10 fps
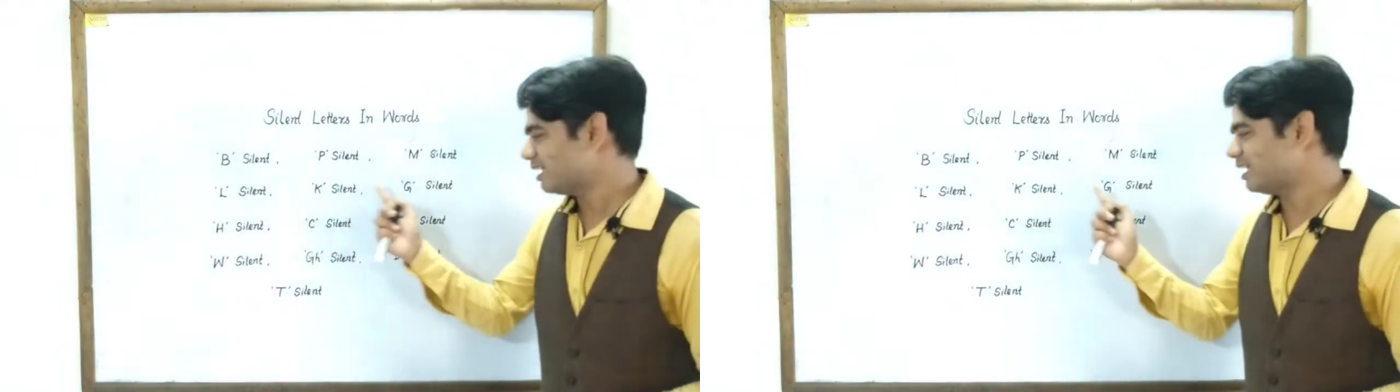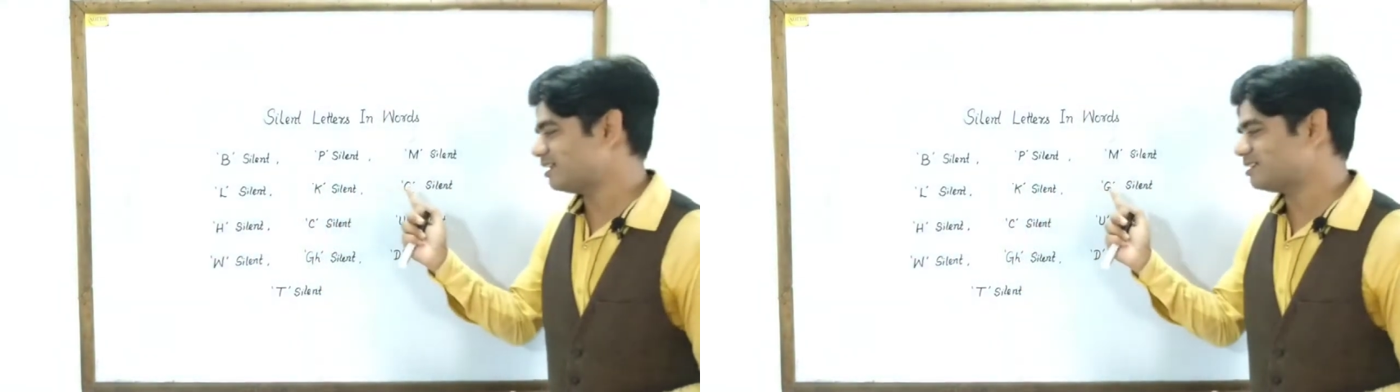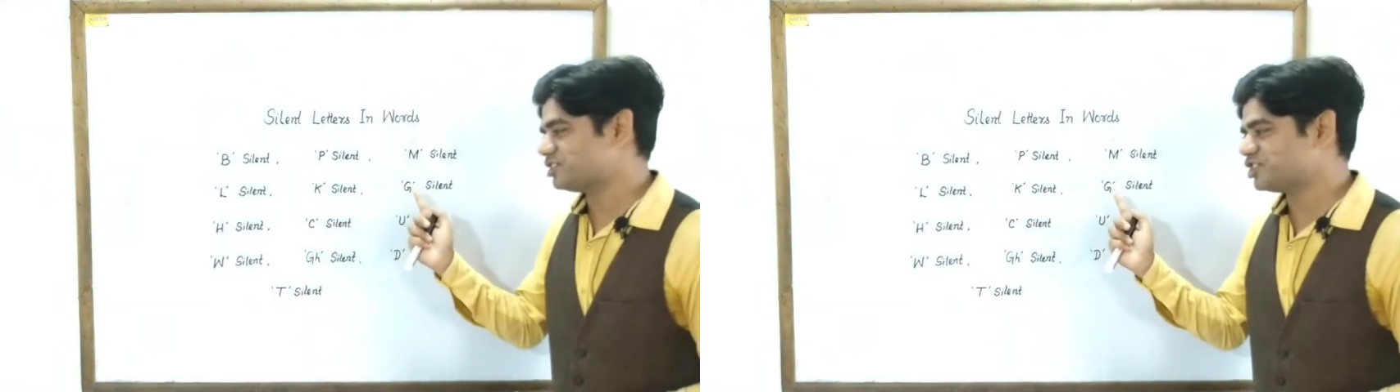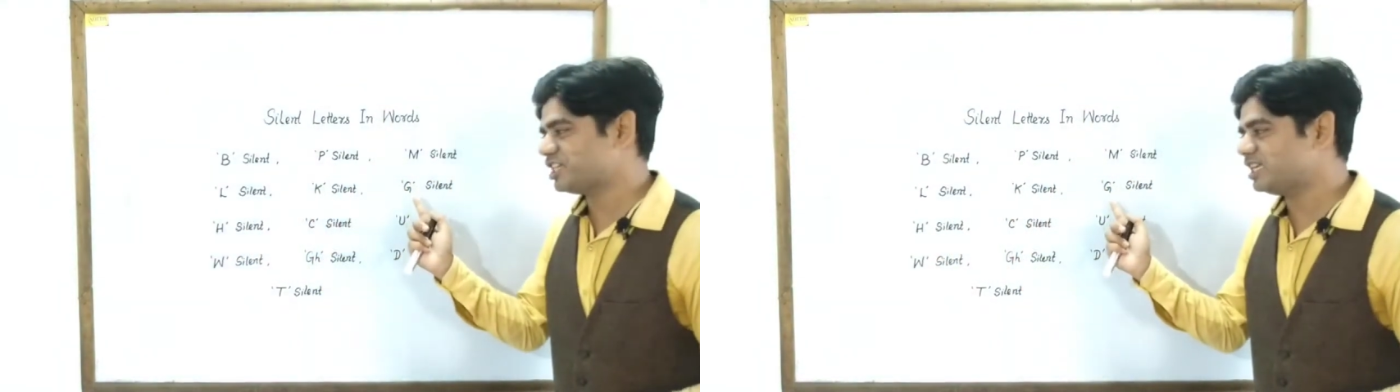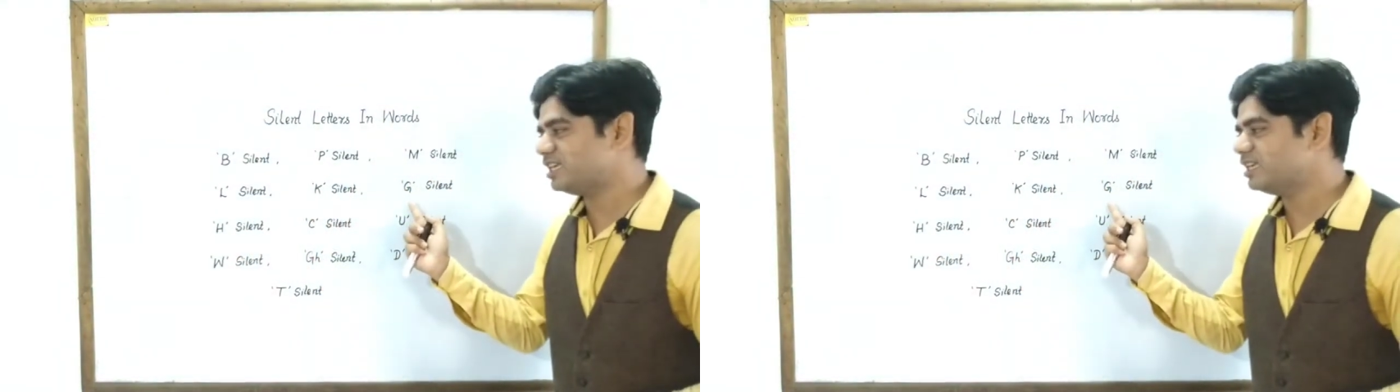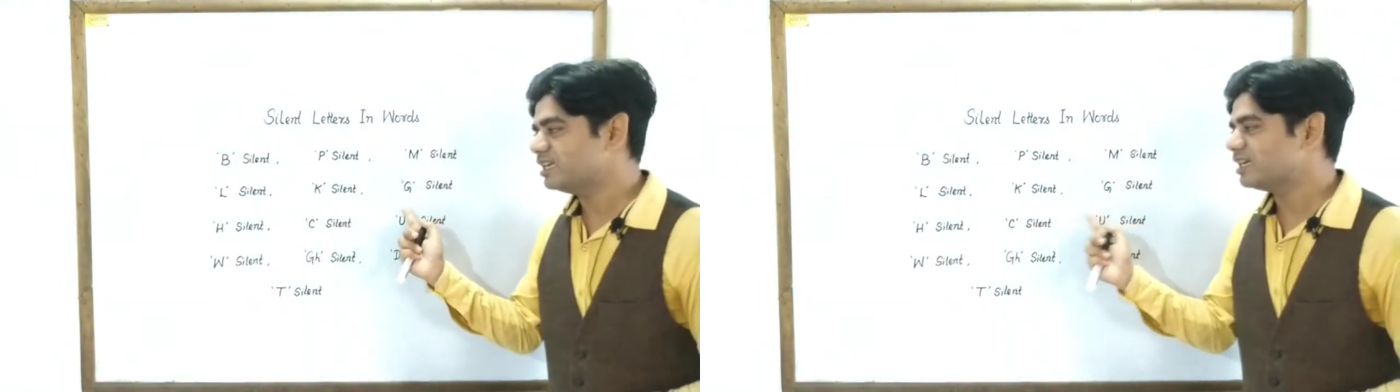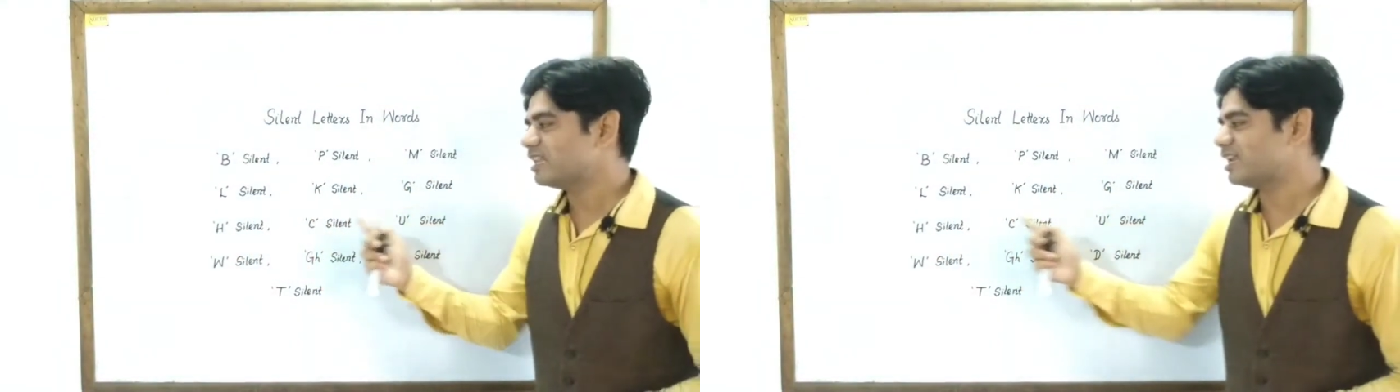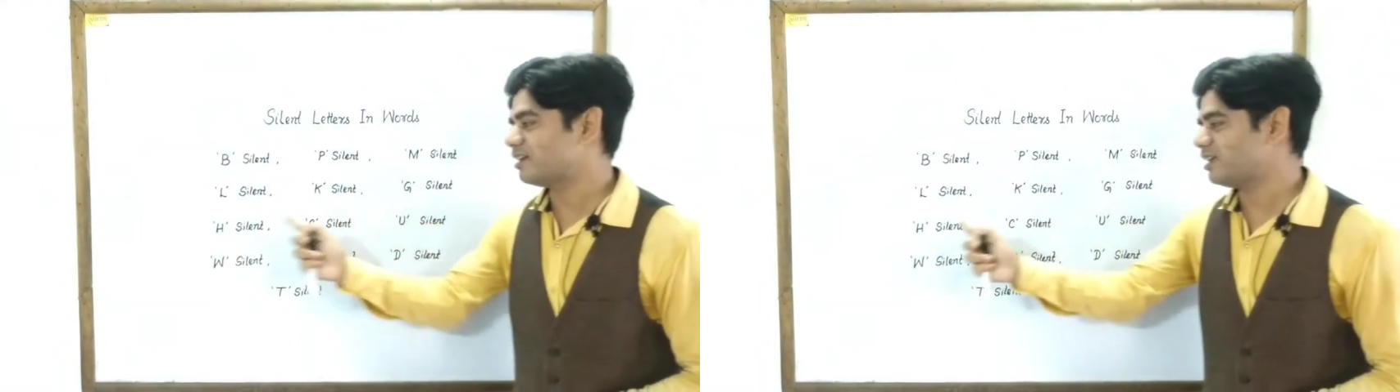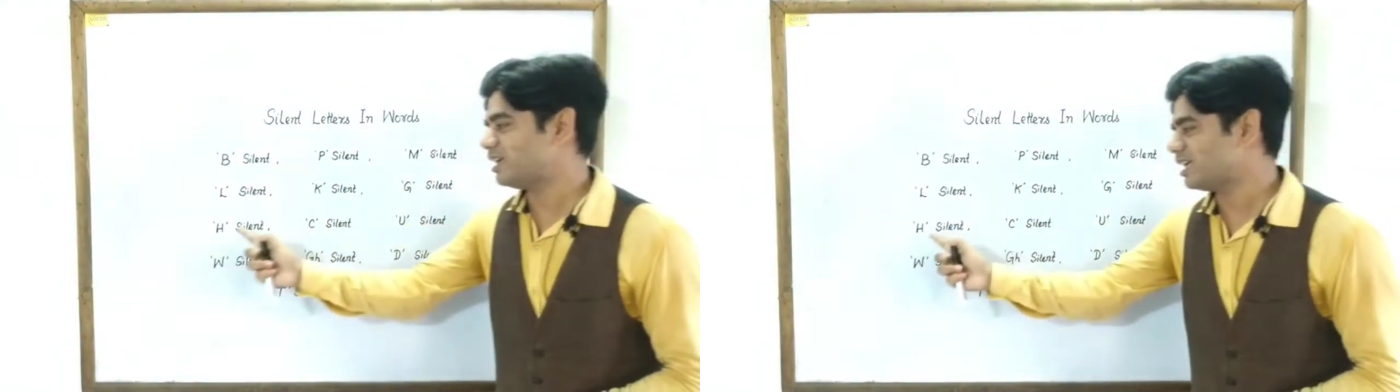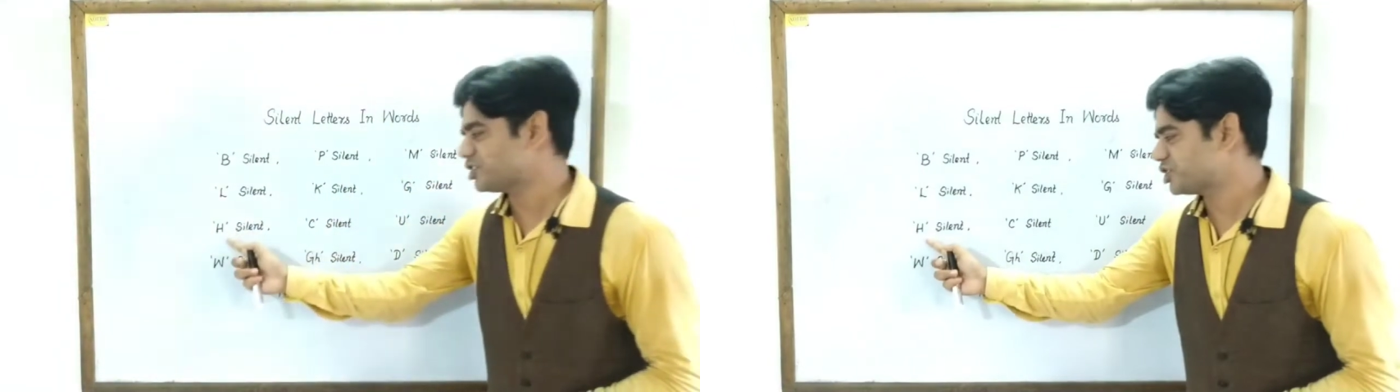letter G, letter
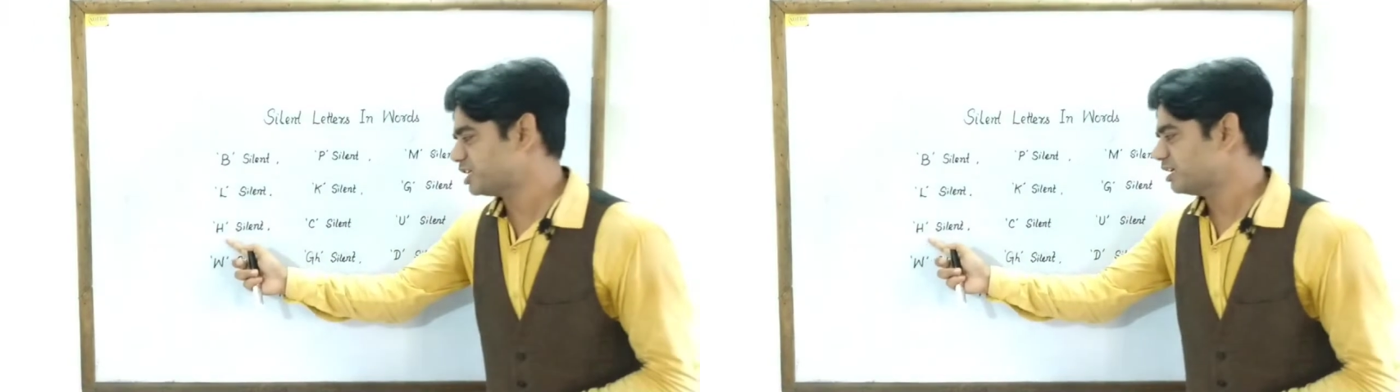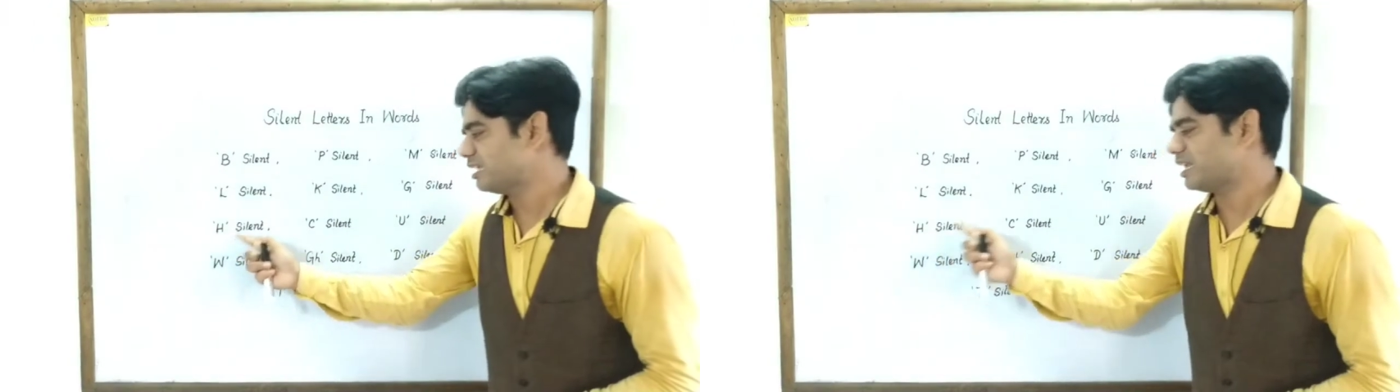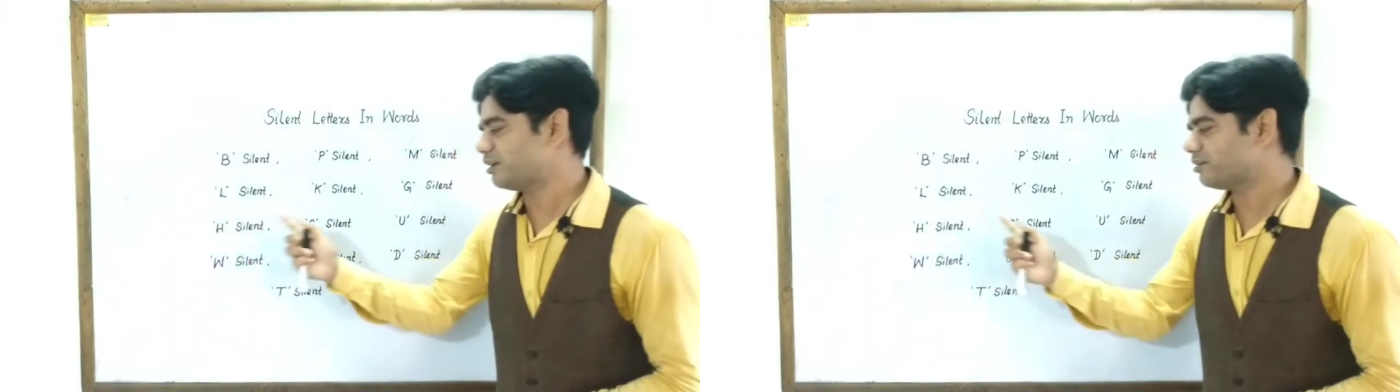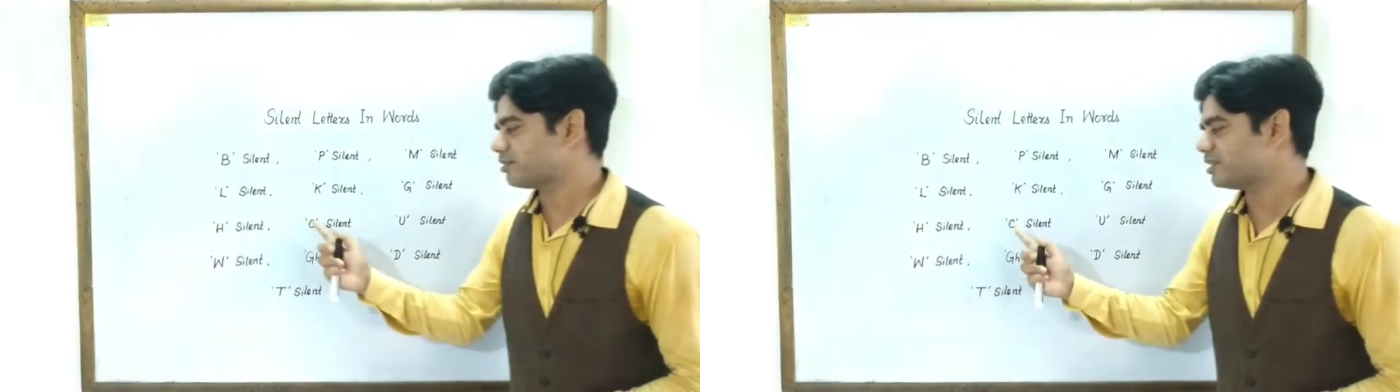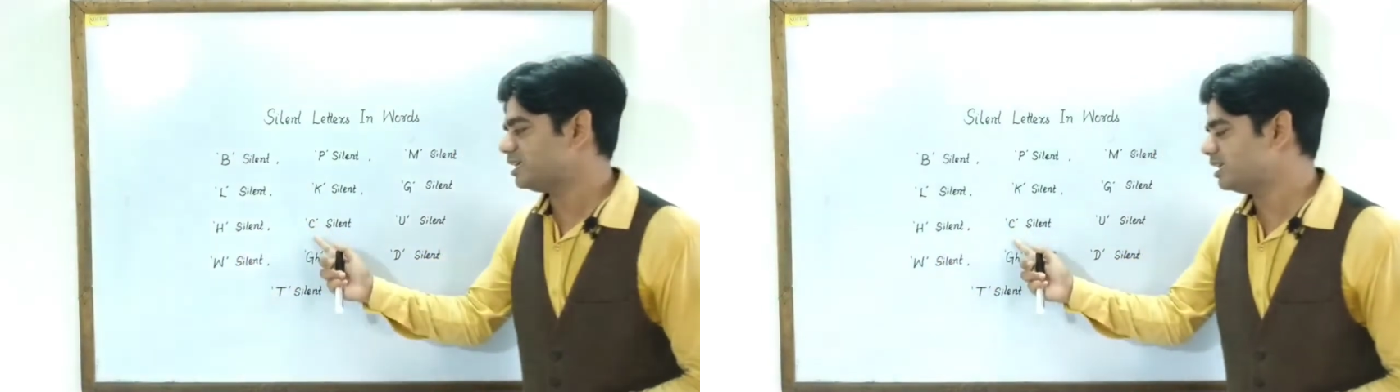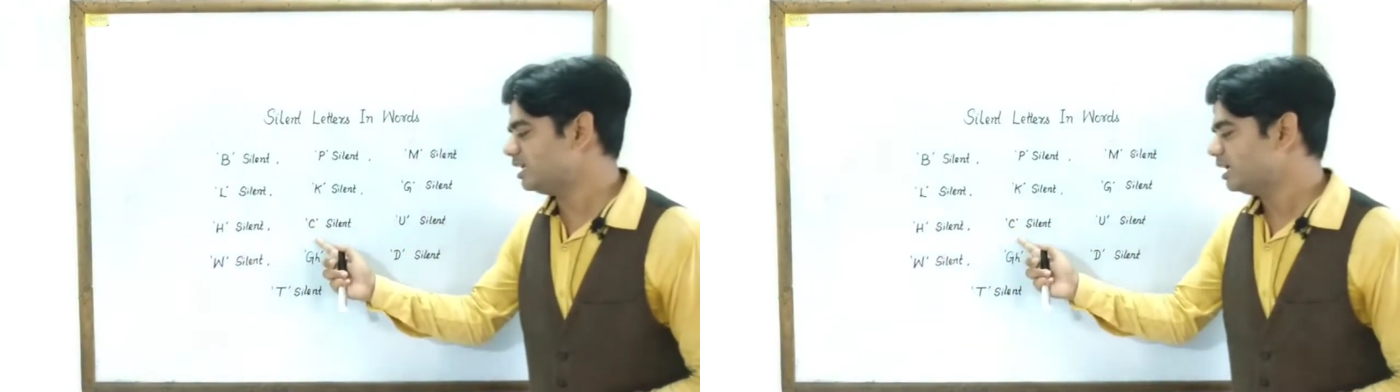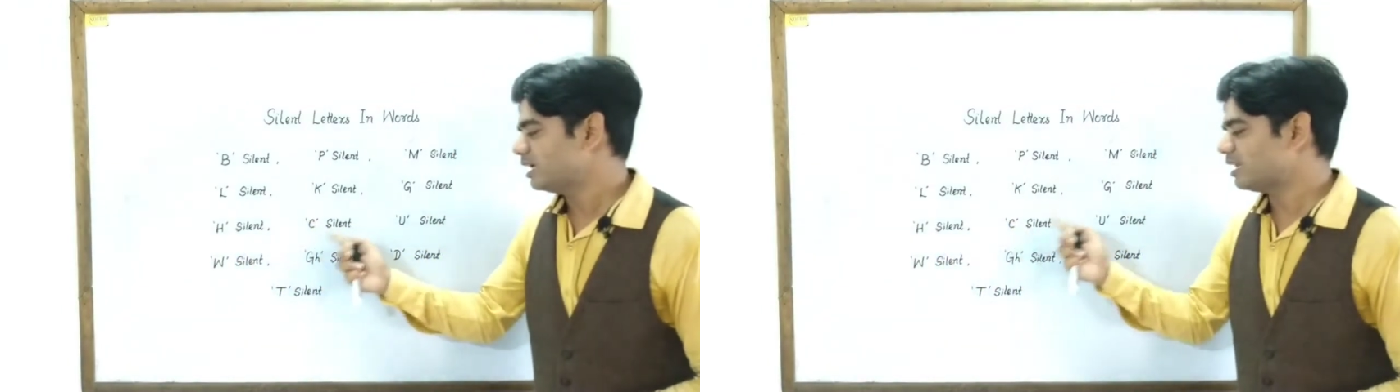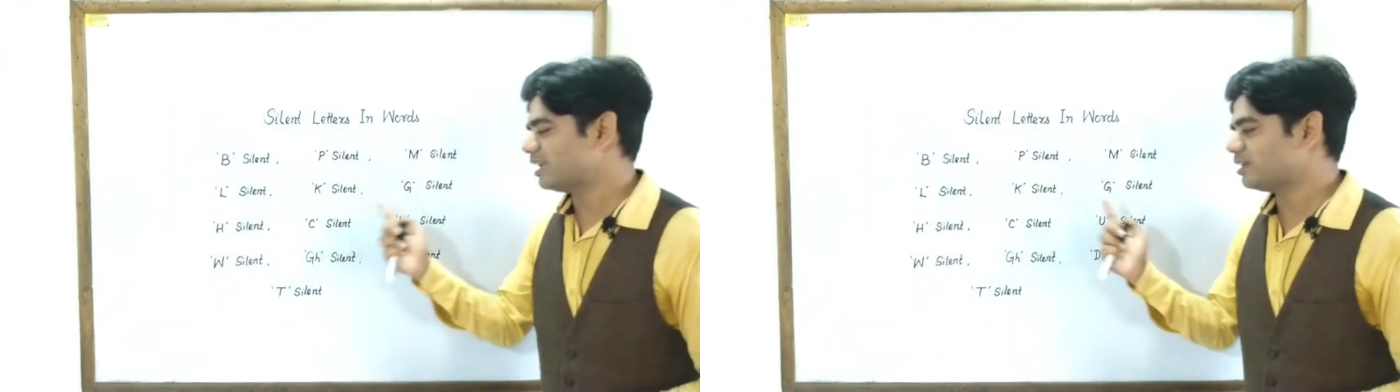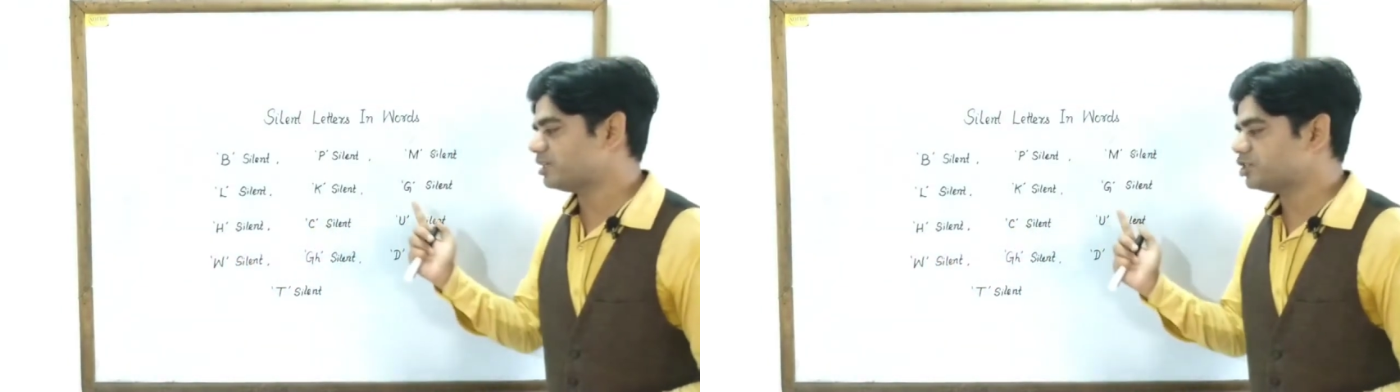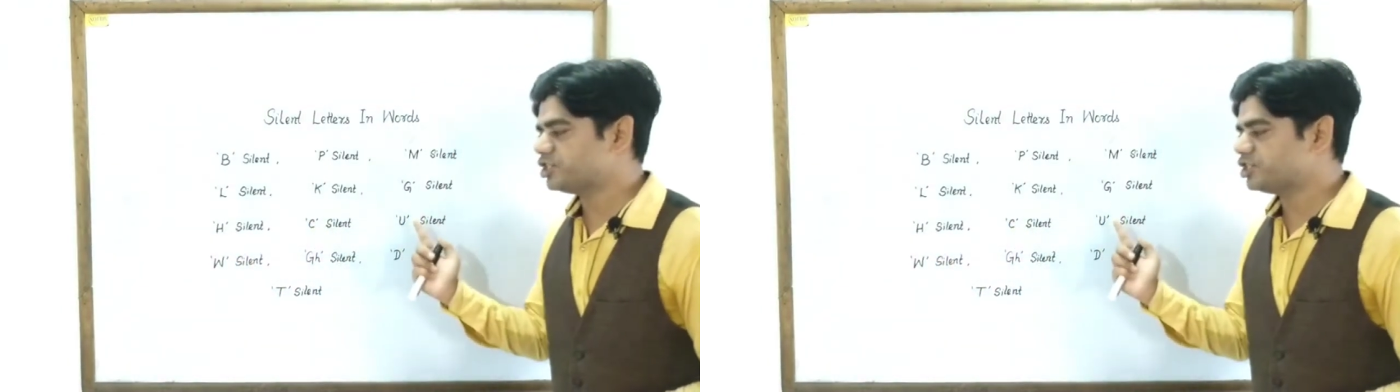H, letter C, letter